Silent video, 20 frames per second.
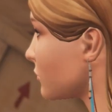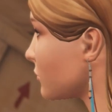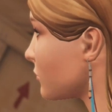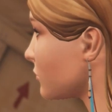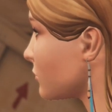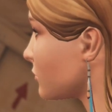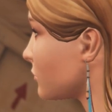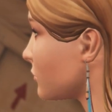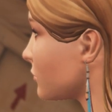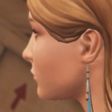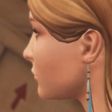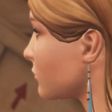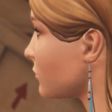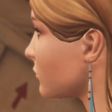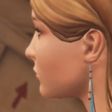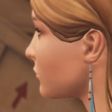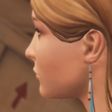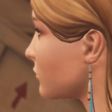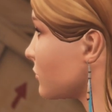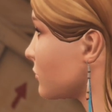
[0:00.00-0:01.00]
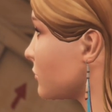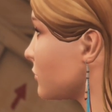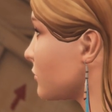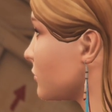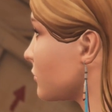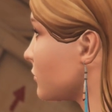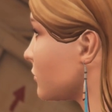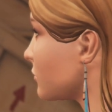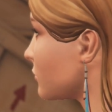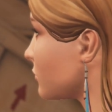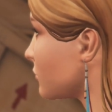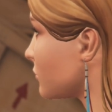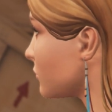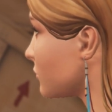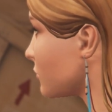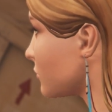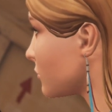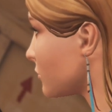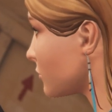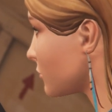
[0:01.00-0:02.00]

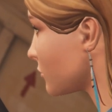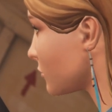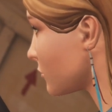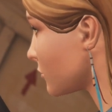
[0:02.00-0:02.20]
(silent)